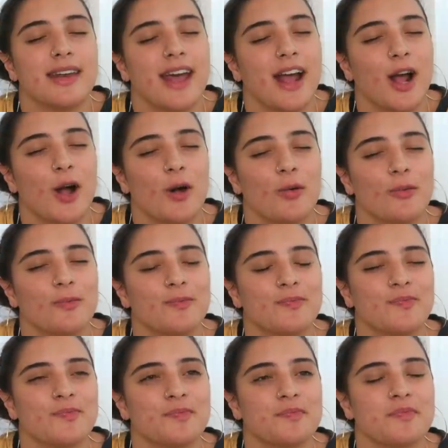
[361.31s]
Now,
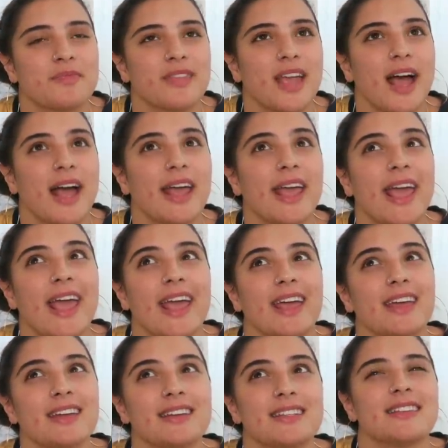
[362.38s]
I
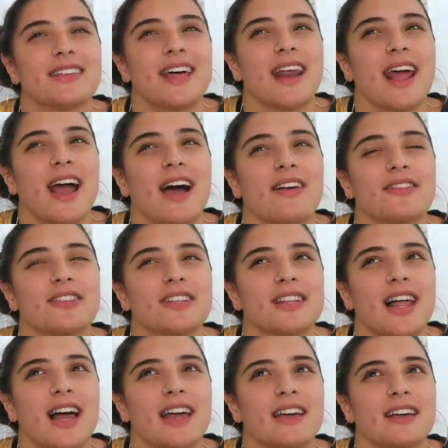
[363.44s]
hate that I have to
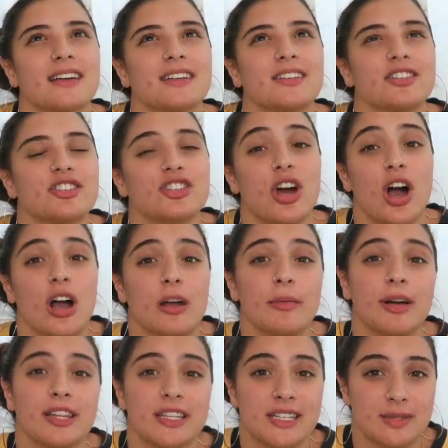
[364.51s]
like talk
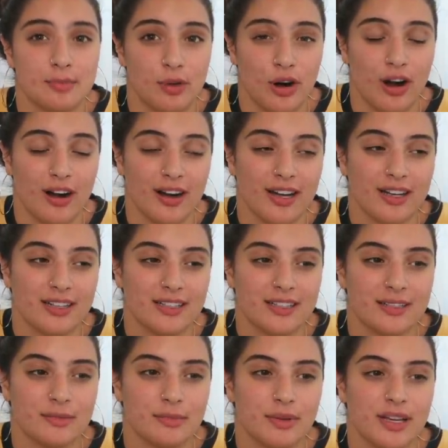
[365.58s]
about this
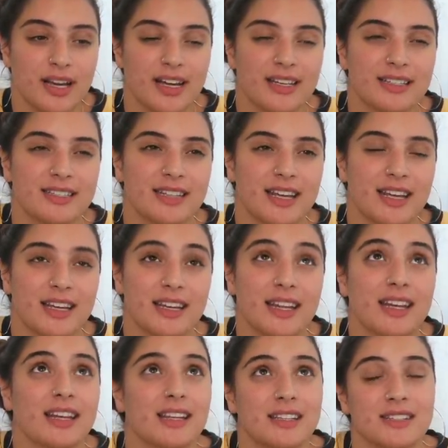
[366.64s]
product because it
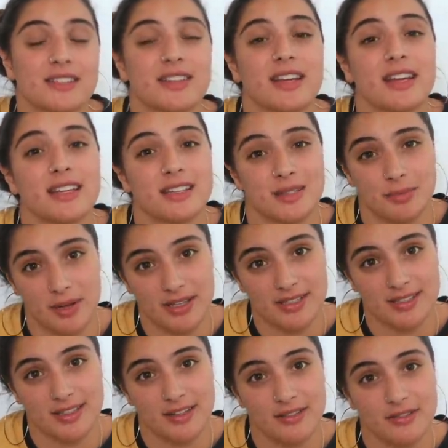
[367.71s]
is
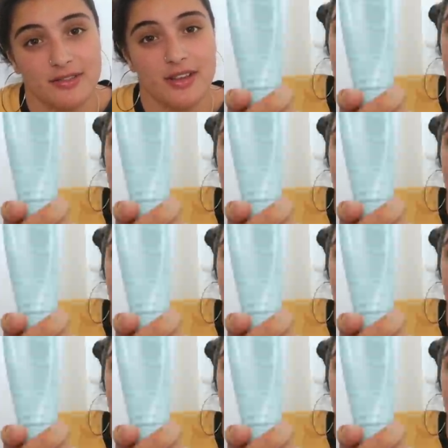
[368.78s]
expensive.